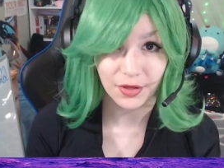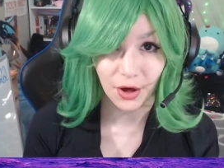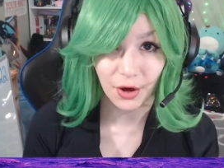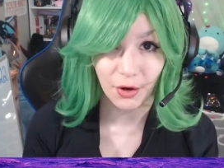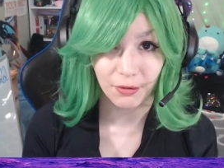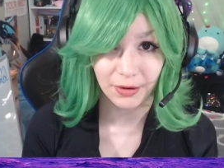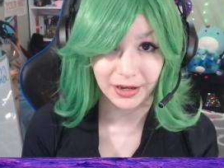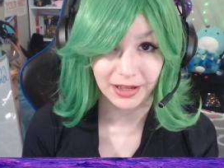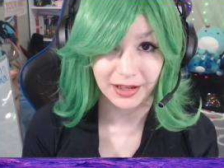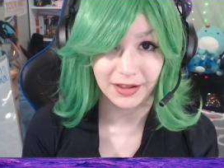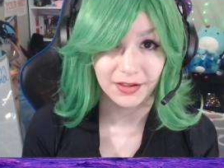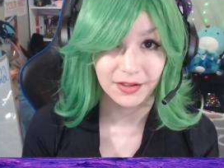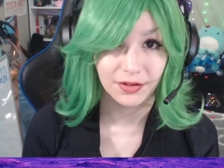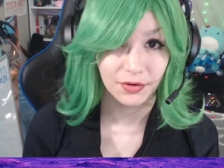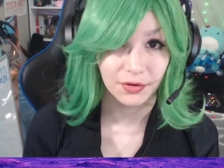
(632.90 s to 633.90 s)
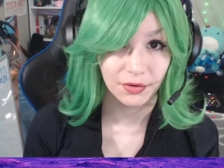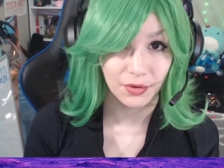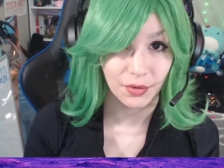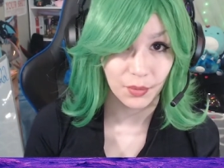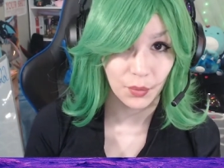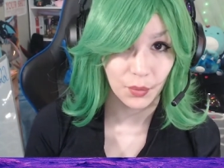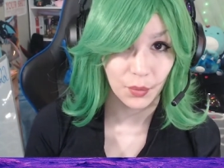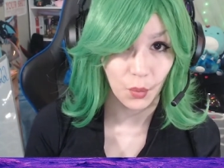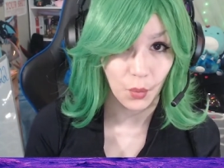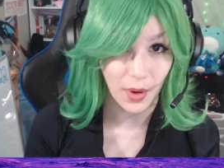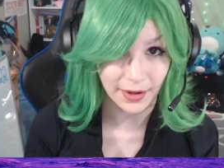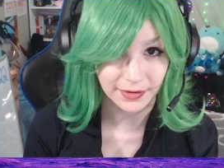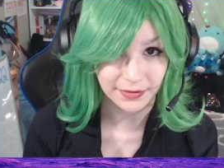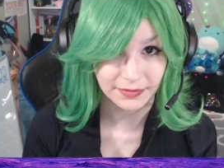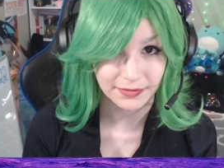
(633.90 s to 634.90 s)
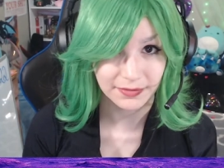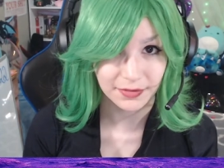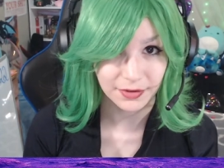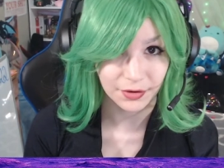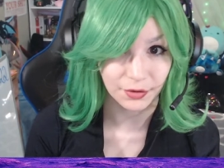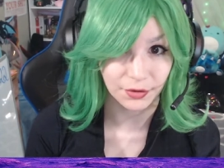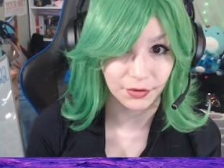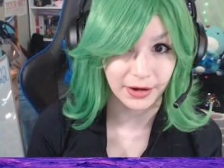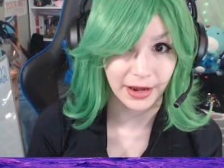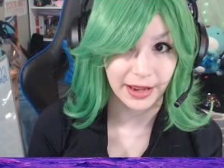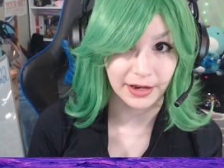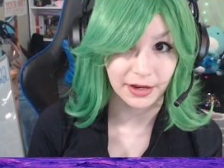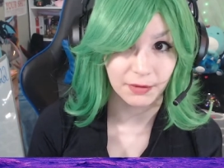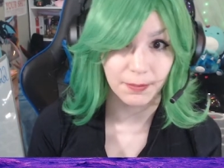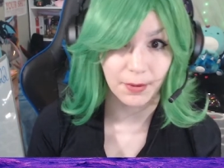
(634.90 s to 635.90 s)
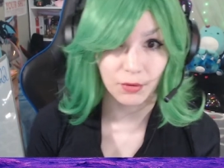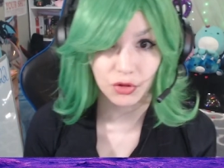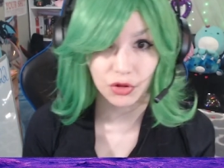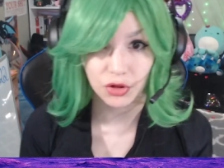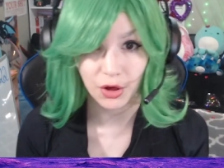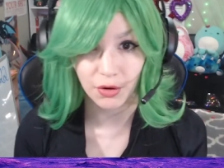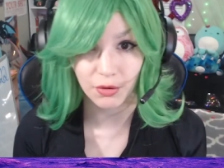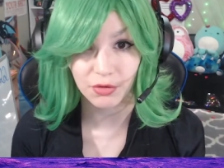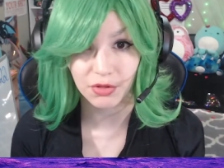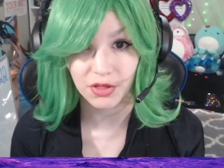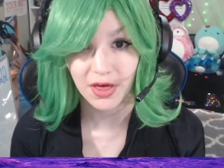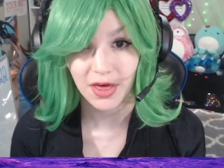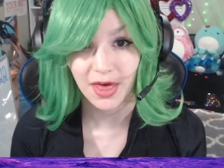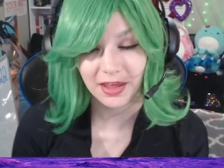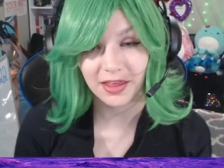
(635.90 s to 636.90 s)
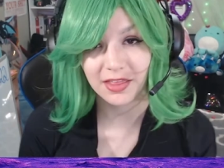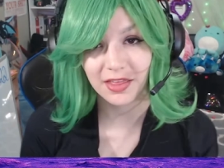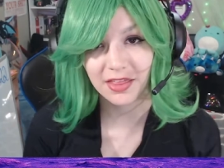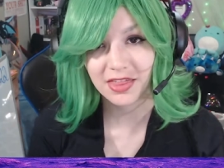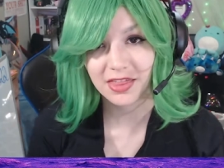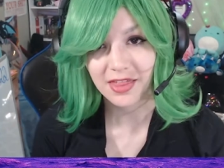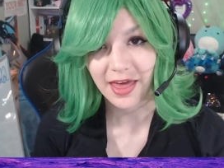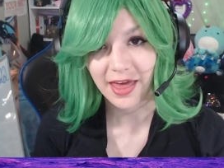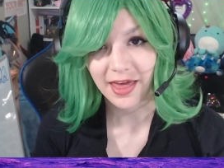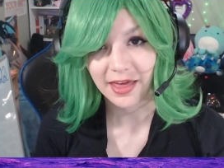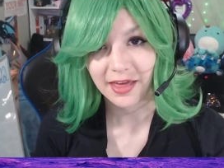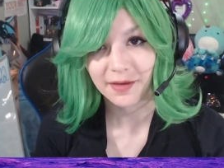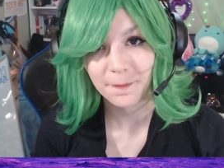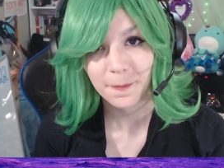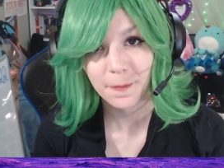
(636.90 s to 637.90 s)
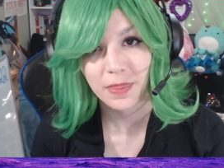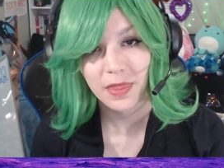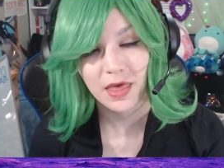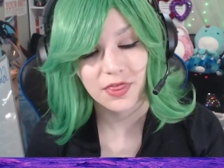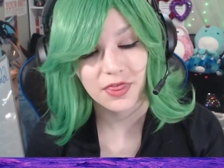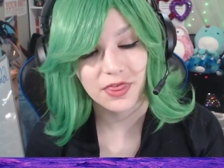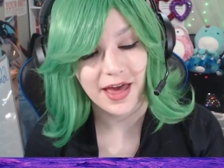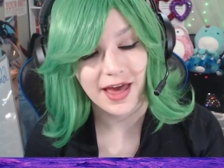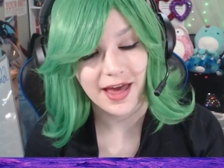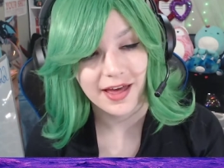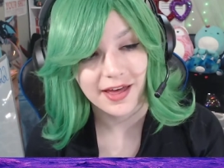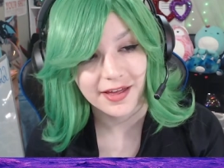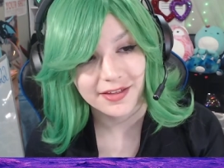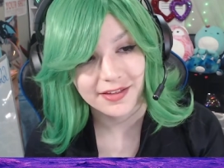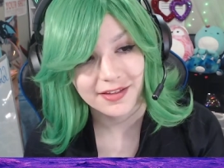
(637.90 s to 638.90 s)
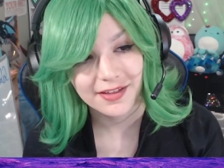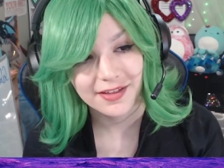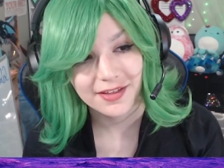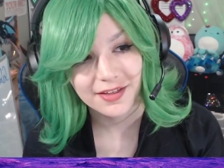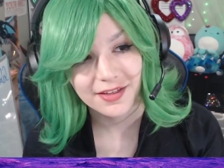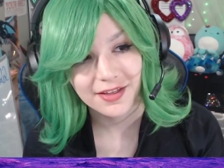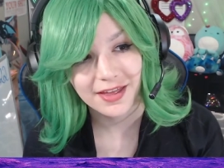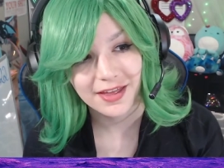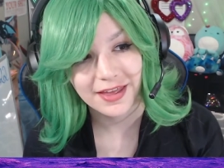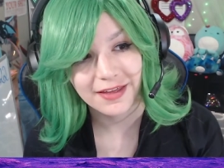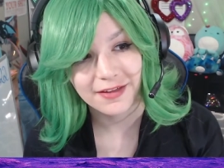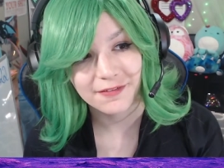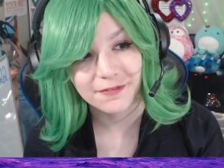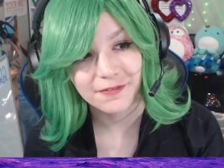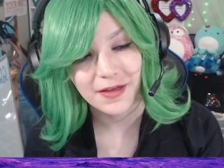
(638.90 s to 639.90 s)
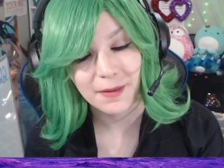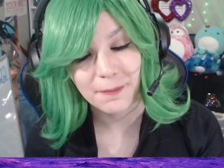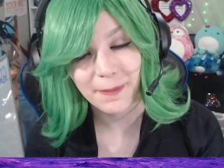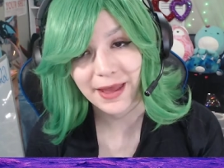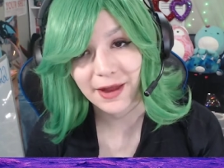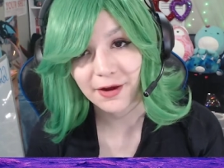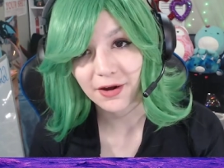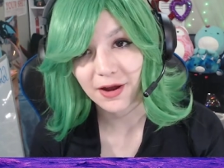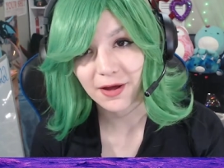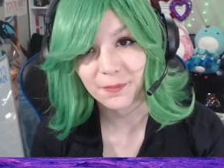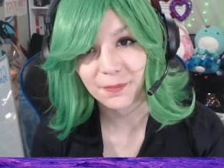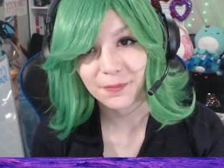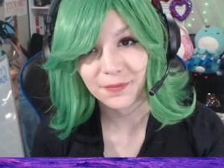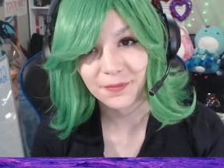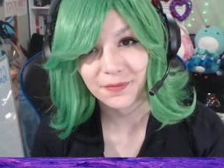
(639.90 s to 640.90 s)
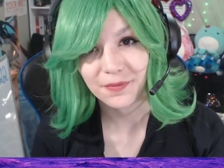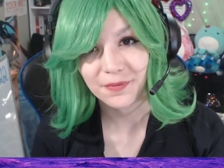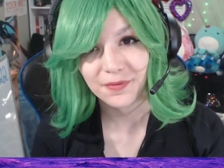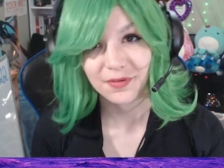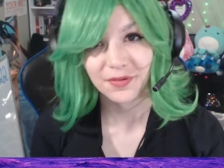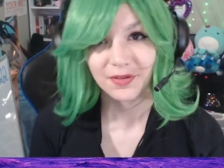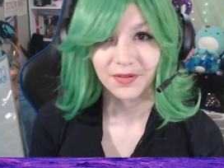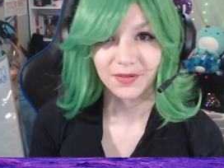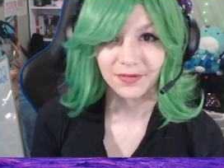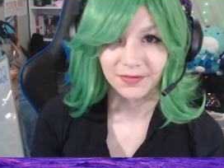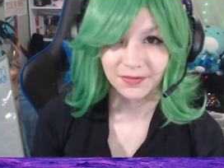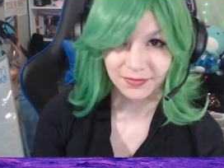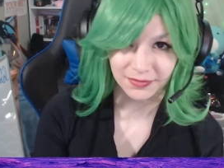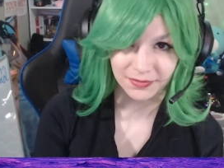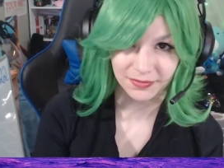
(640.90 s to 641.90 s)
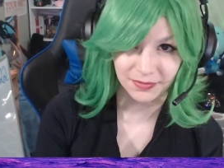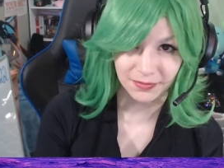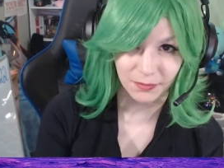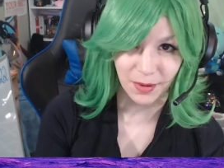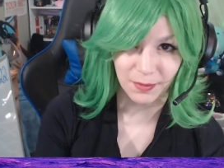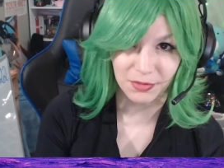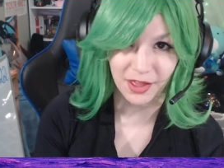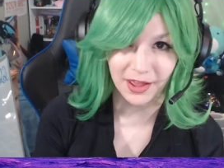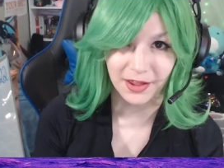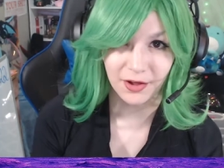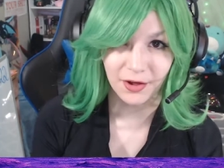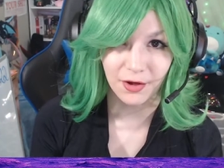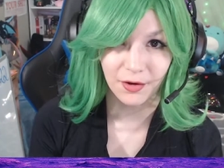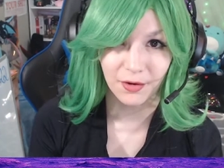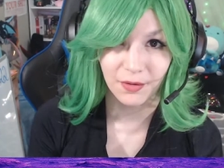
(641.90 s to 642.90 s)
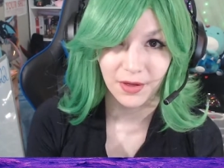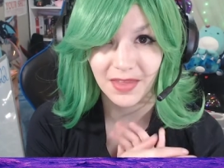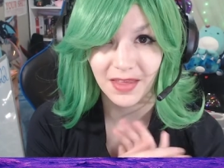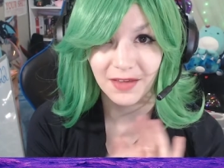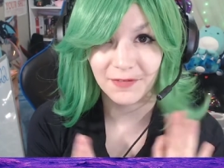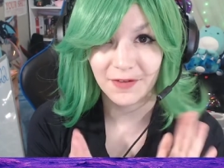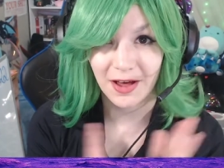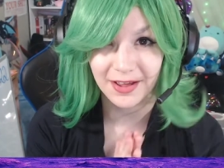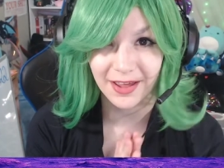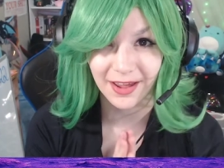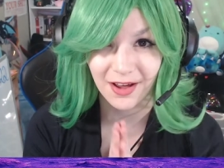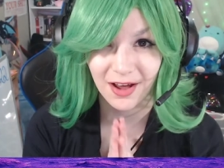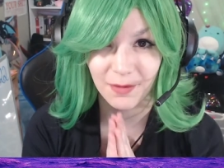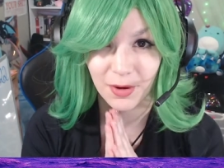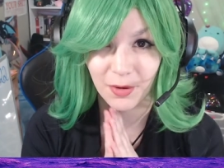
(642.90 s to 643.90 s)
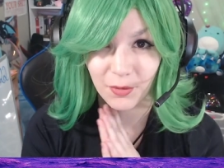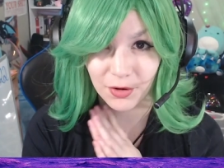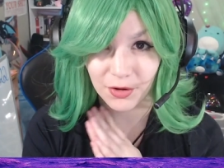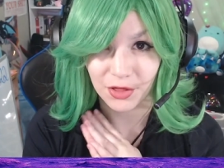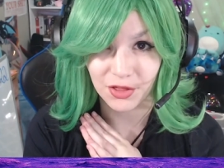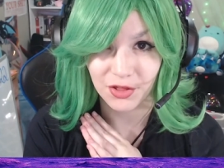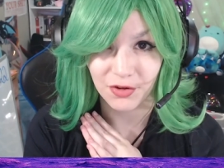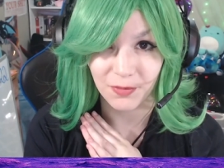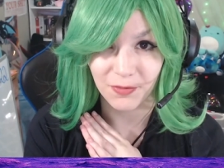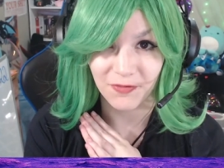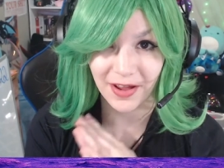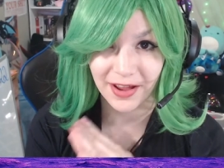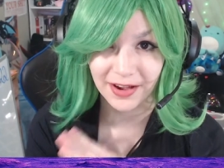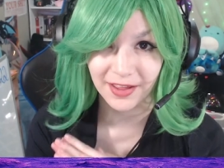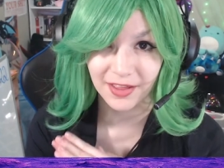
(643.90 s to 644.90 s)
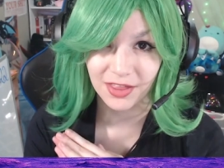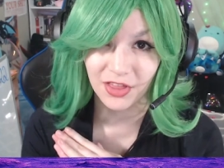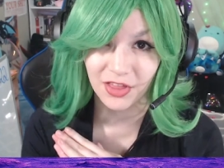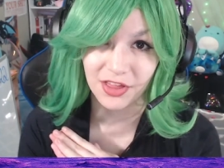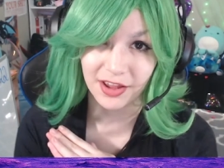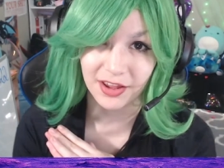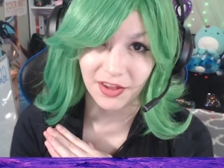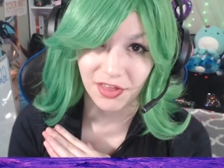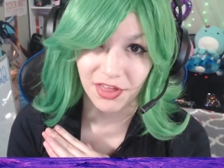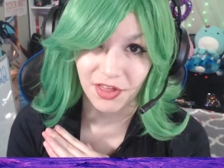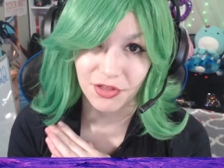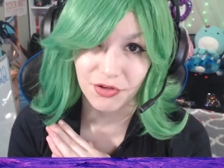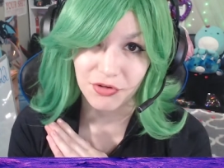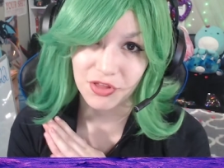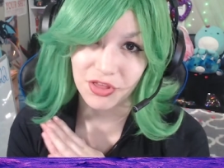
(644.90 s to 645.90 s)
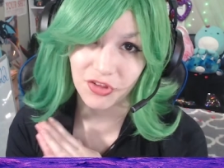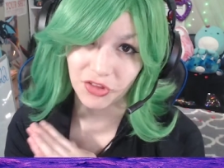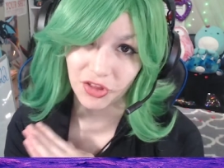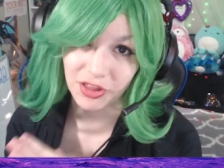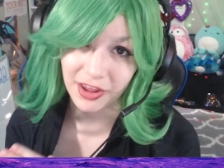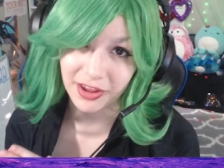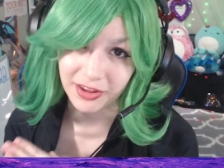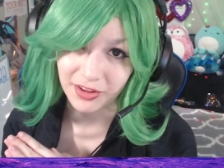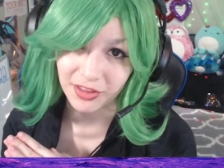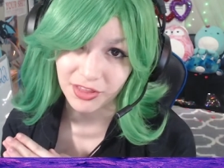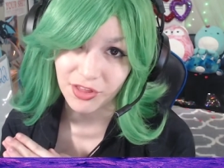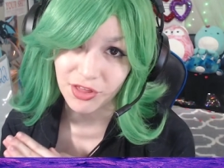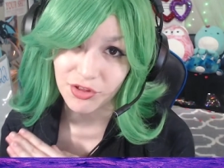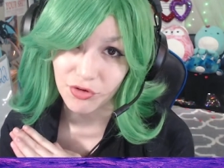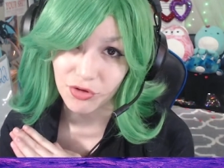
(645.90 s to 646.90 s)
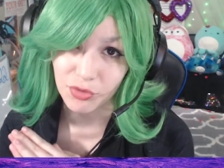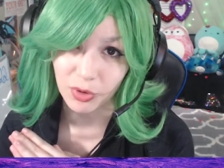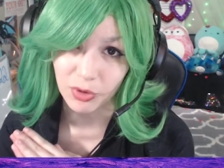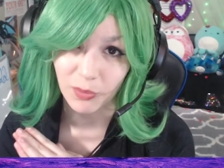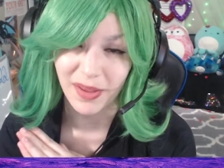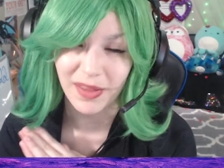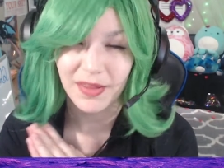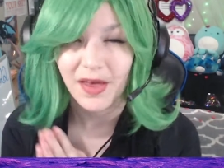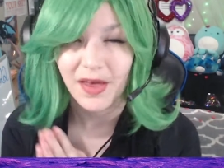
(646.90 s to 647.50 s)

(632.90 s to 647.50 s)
Oeni, One, who created both shows, he did say that if a pair-up, Mob Psycho, if Kageyama were to fight against the Psychic Sisters, that the Psychic Sisters would win.